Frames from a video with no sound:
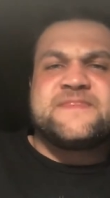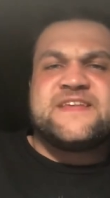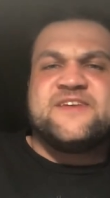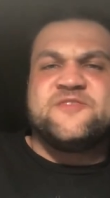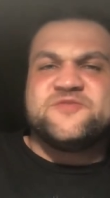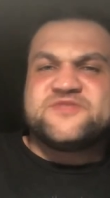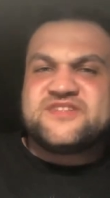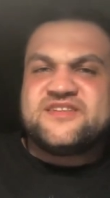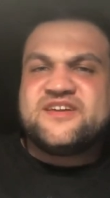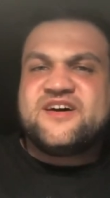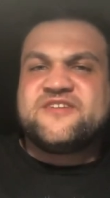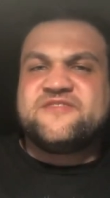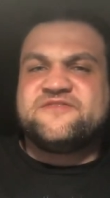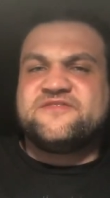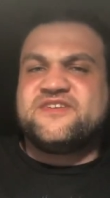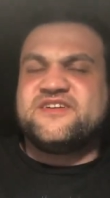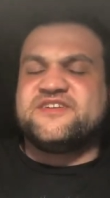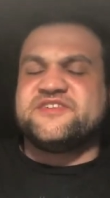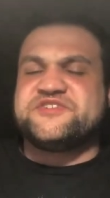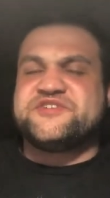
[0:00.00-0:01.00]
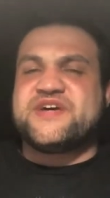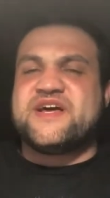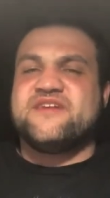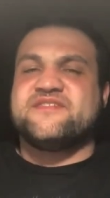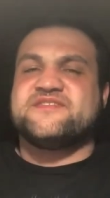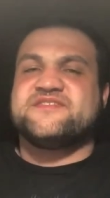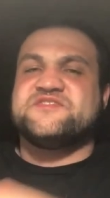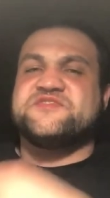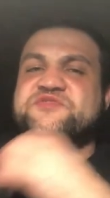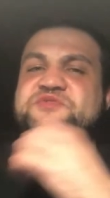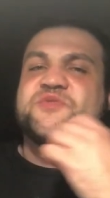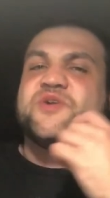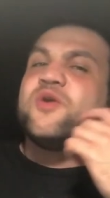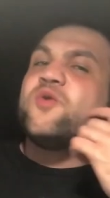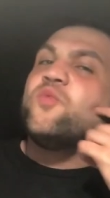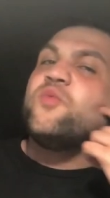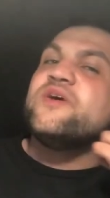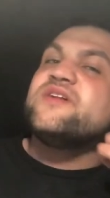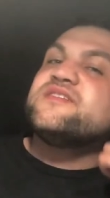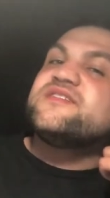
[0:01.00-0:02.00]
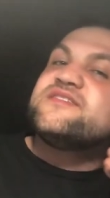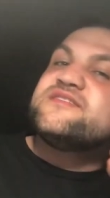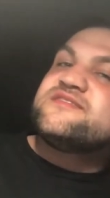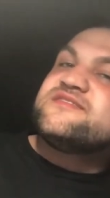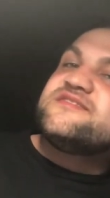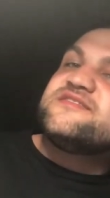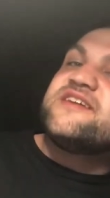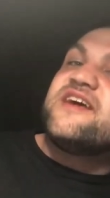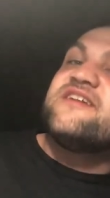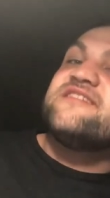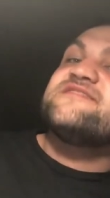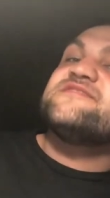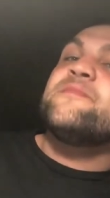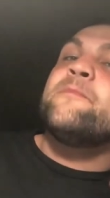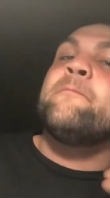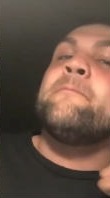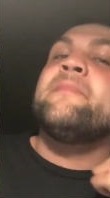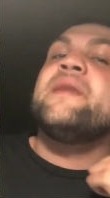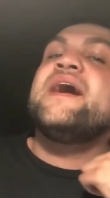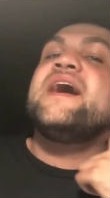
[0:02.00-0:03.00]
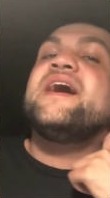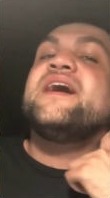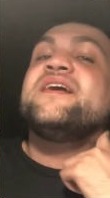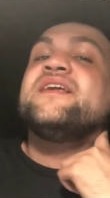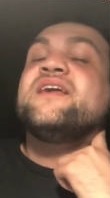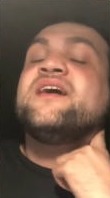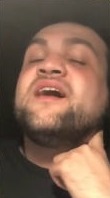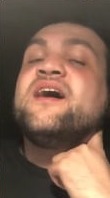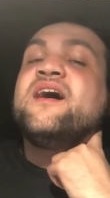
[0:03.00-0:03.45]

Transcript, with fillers: it was a lot of fun. Shoutouts to uh, Willis, shoutouts to Matt,